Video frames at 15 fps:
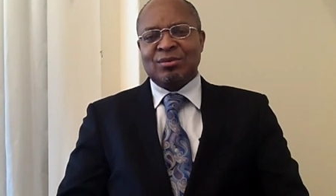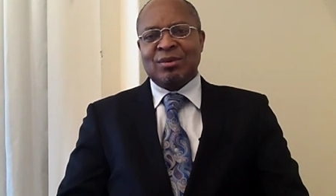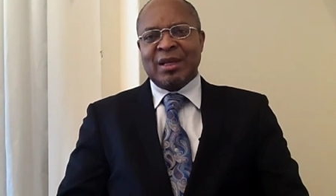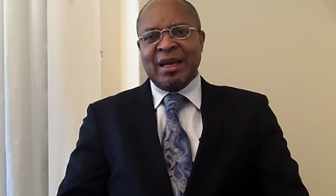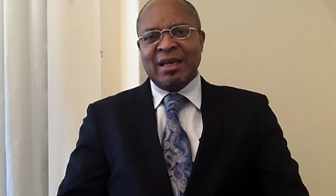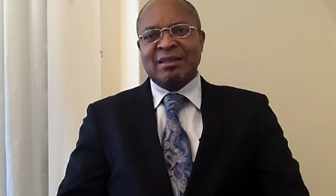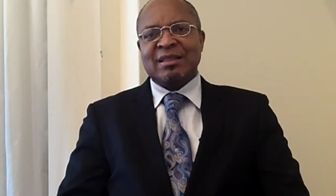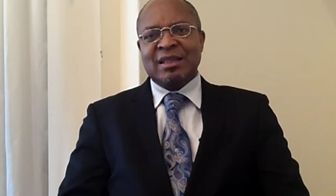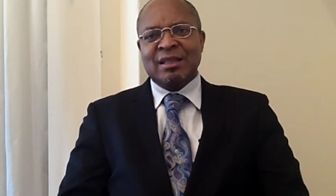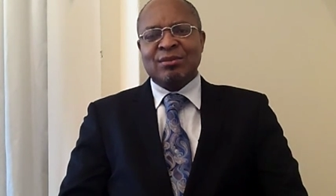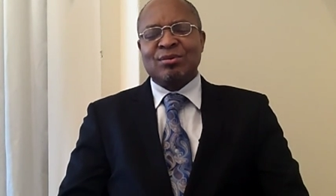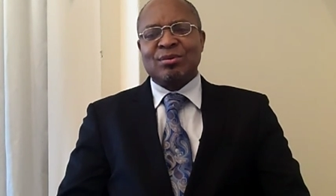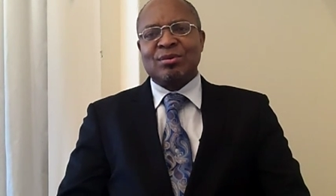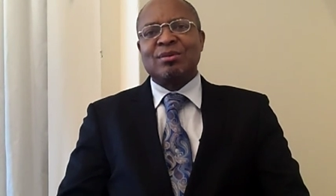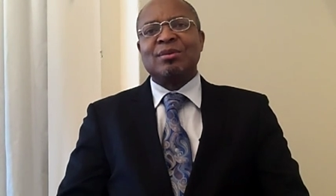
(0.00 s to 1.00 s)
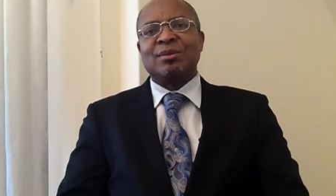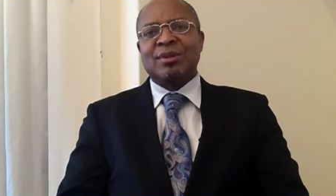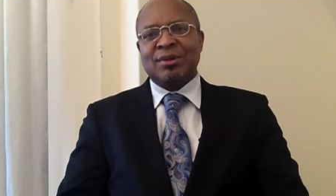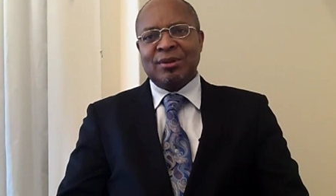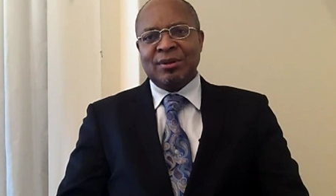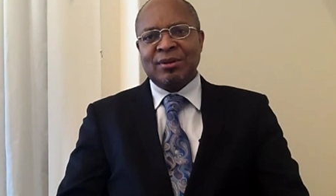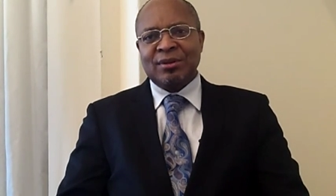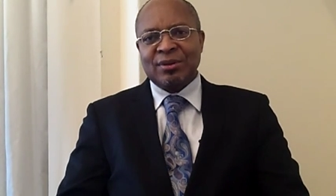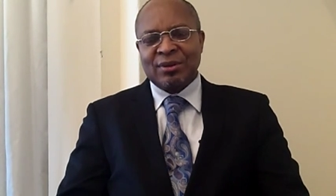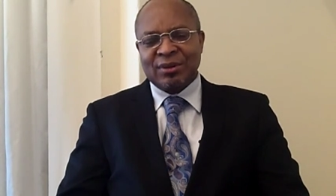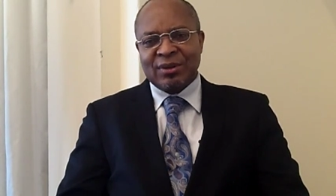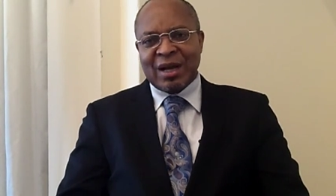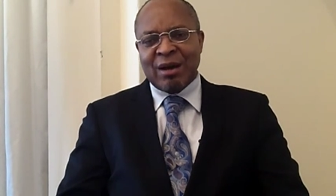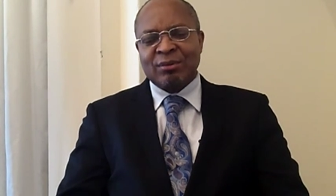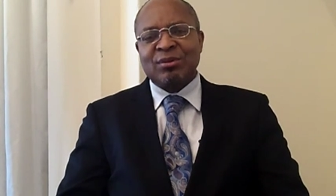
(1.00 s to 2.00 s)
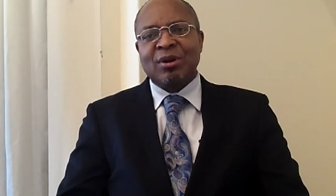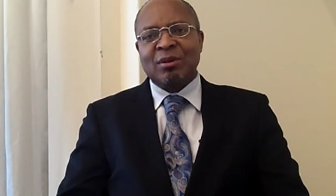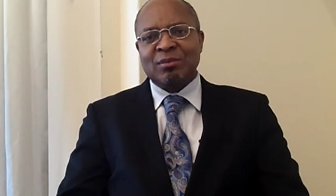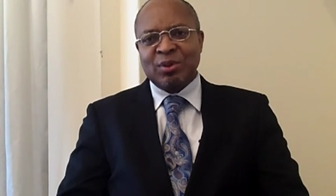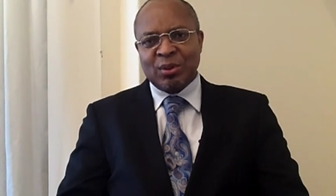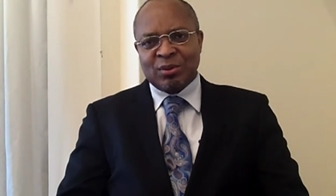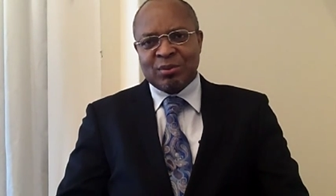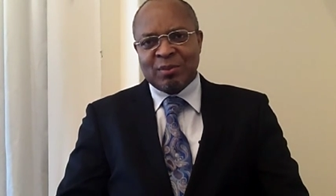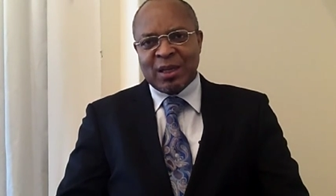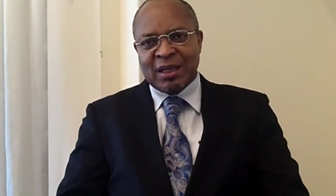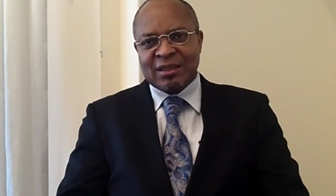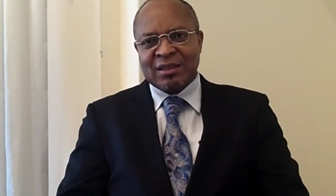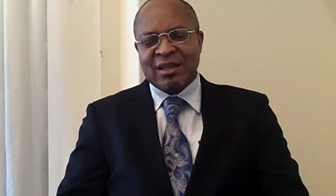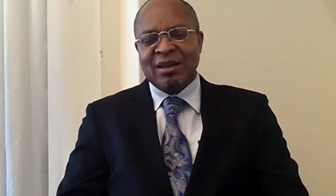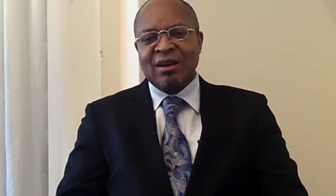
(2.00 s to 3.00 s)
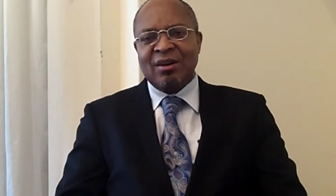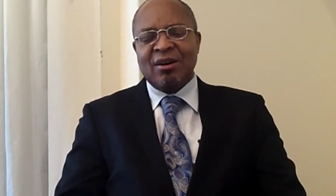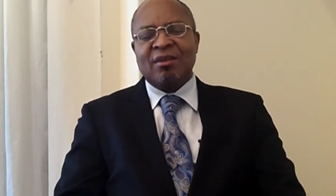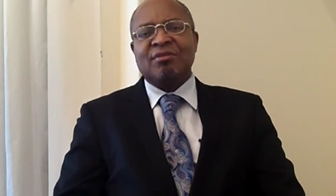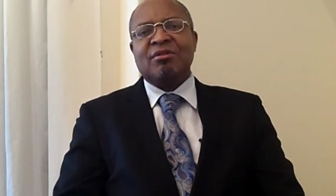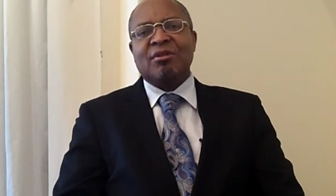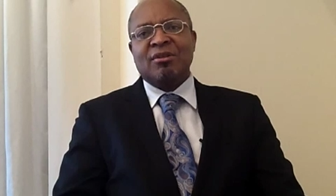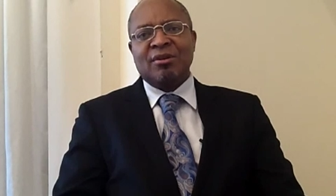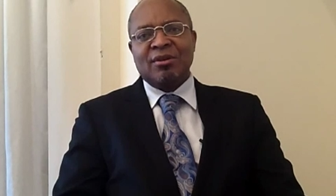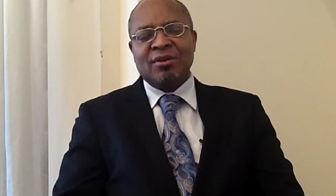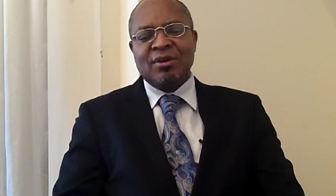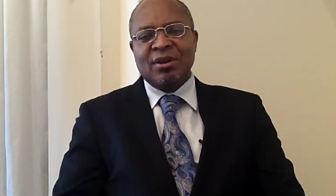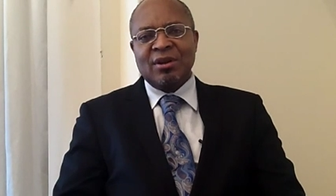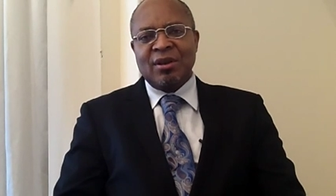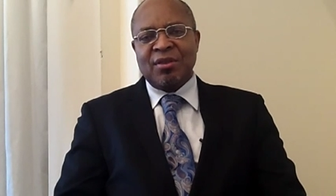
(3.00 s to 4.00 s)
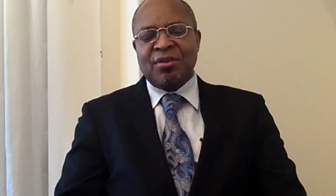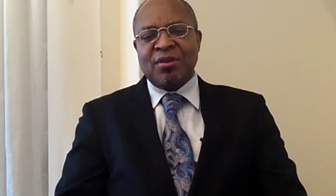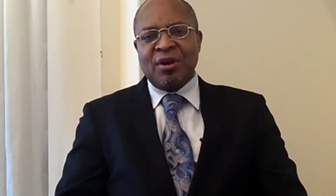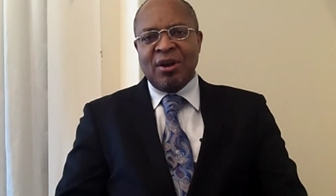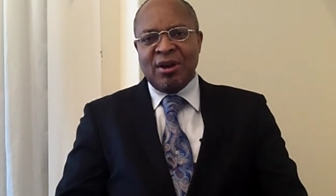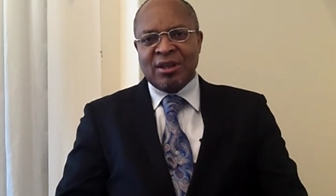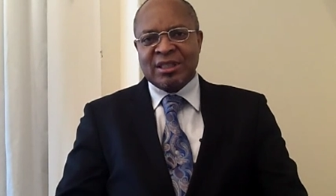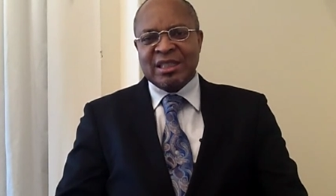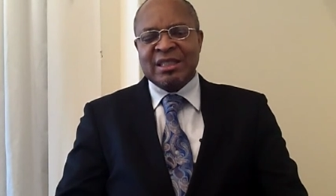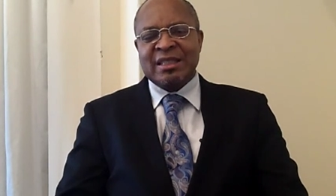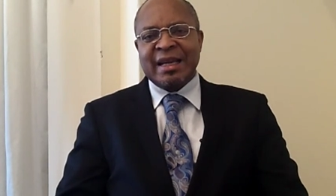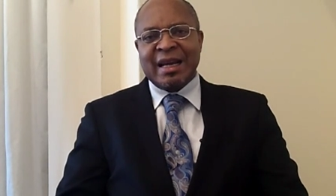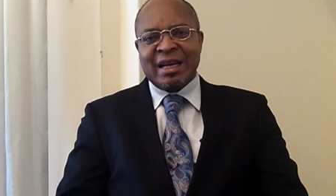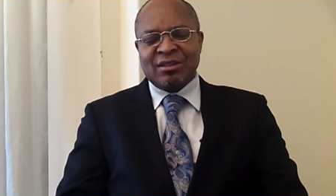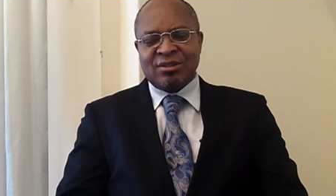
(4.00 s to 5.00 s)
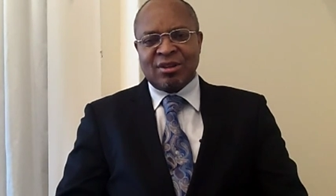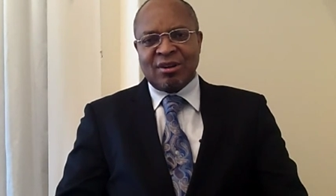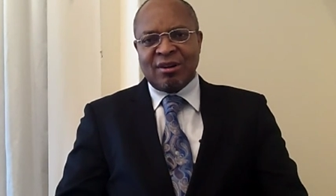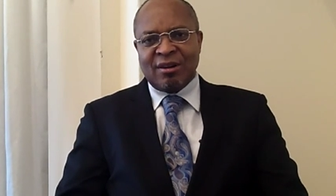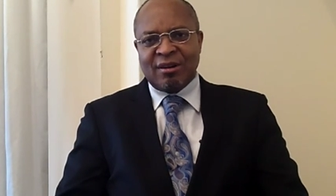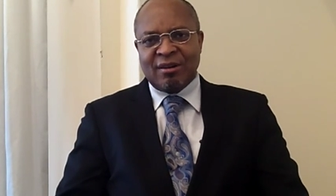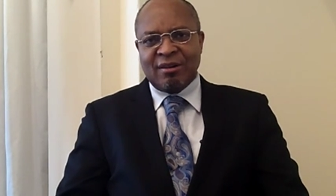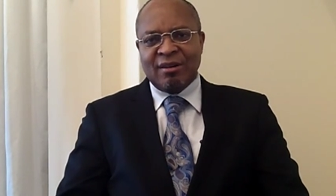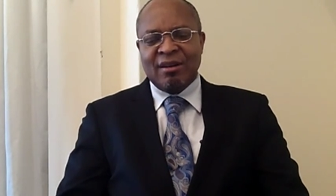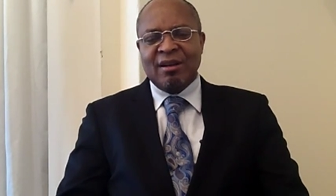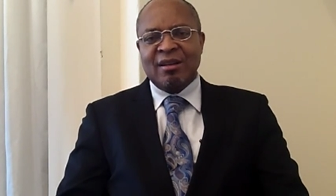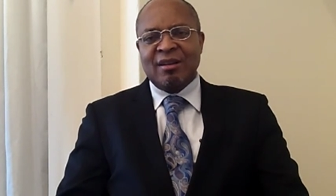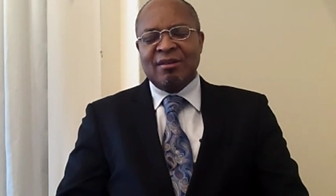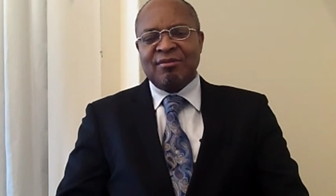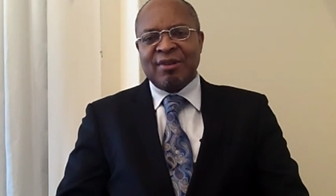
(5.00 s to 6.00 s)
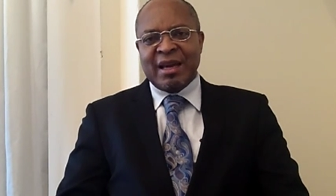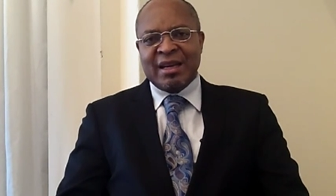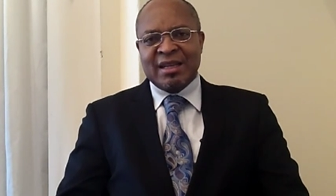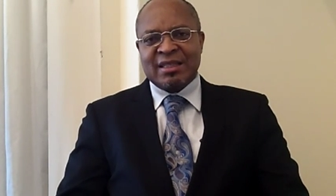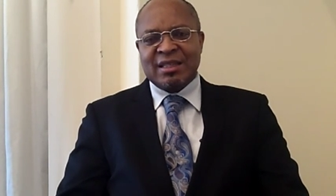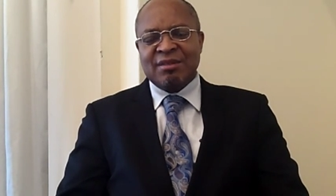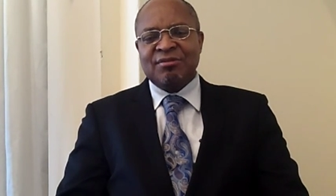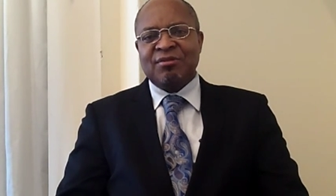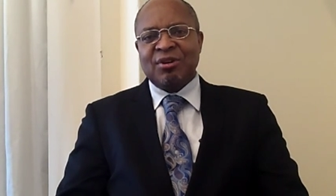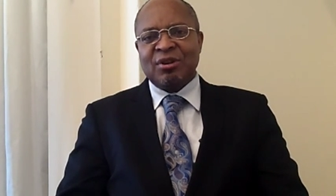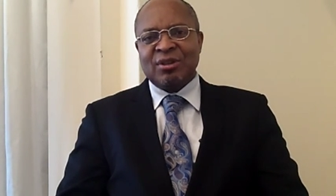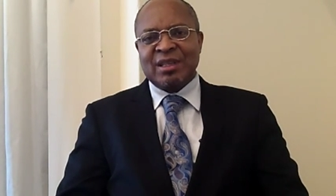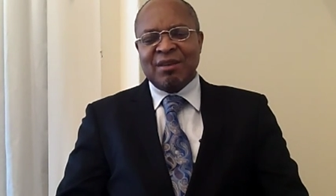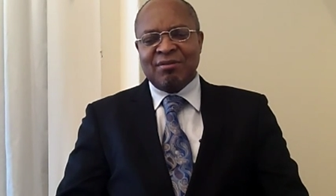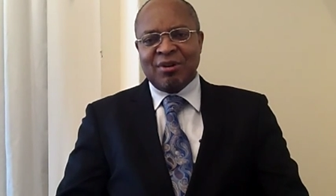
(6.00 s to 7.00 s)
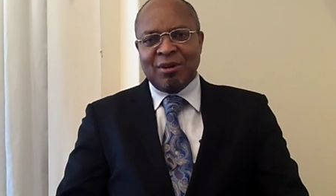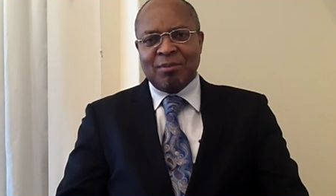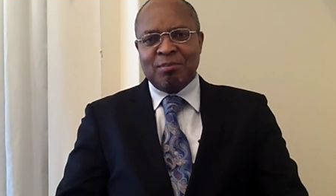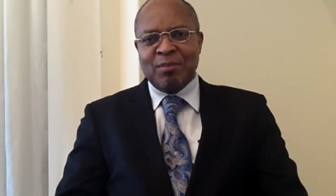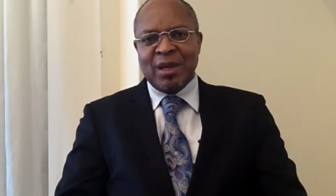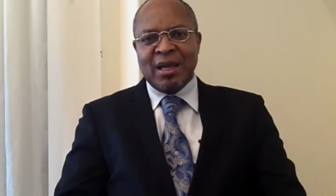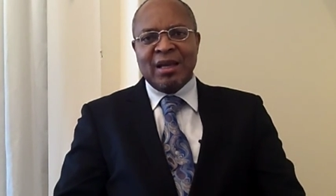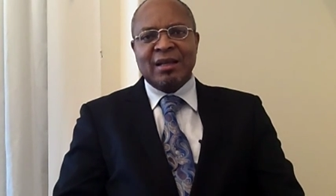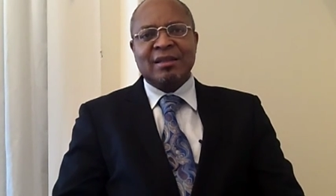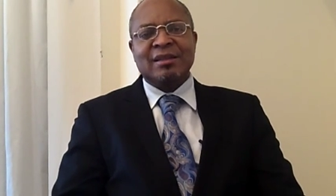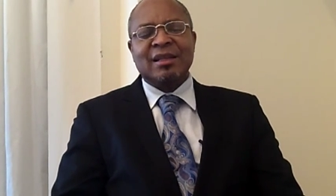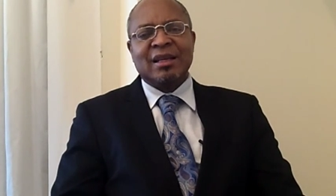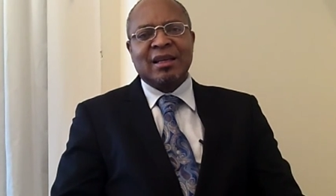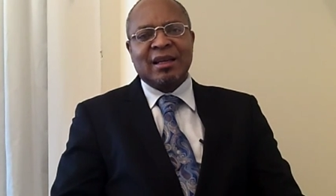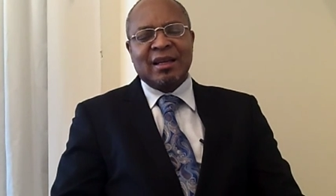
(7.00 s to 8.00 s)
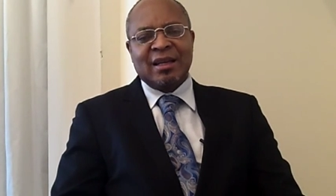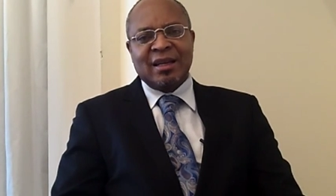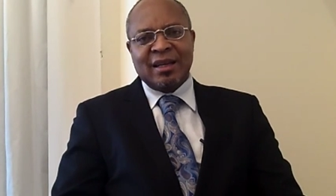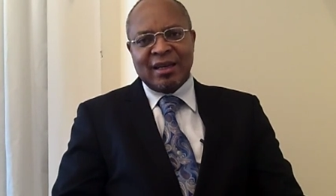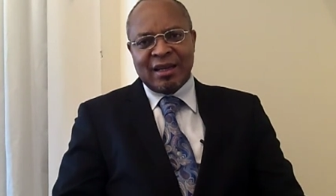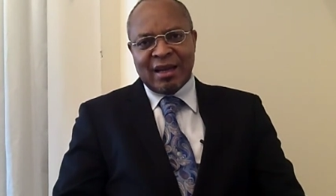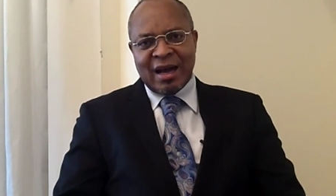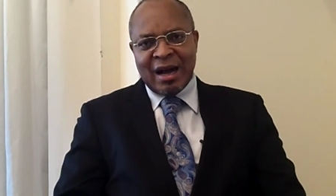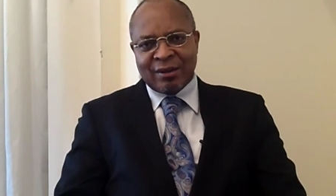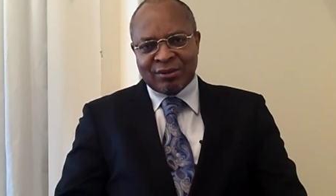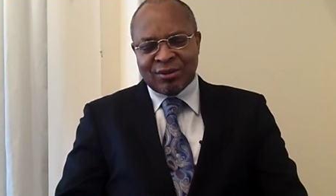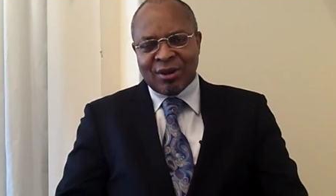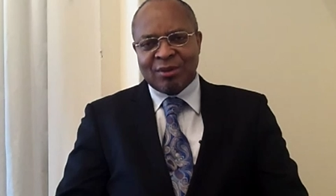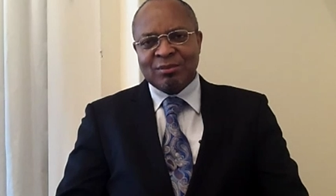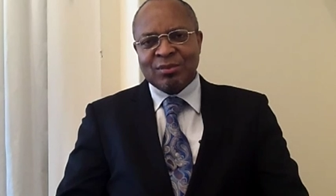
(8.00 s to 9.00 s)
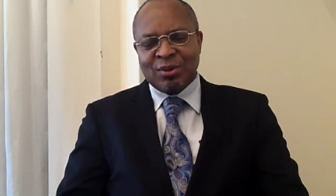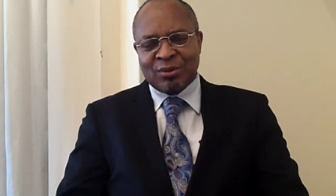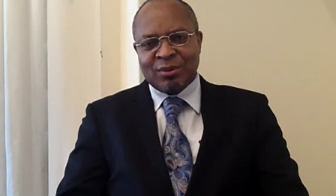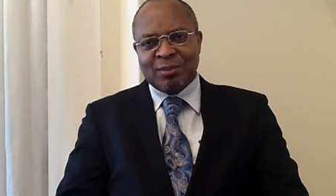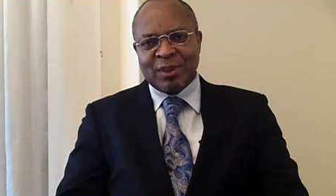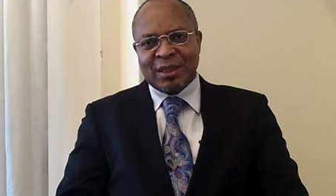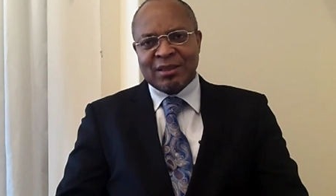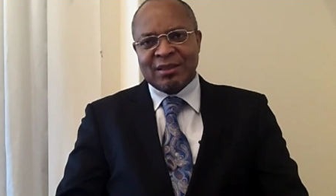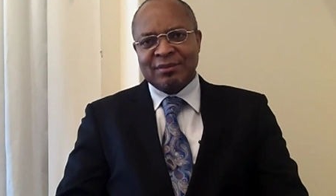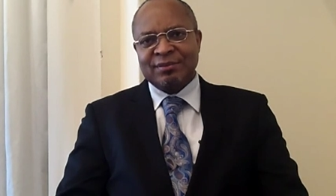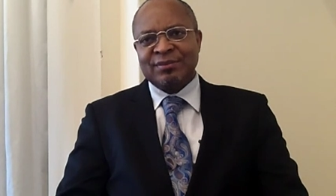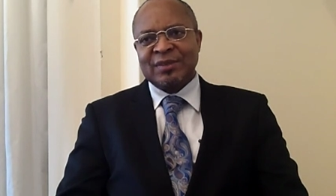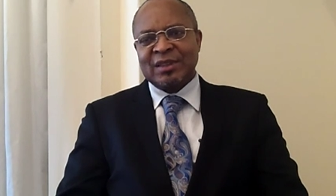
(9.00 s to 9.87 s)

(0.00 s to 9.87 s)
to get into the outcome document of the third International Financing for Development uh, outcome document,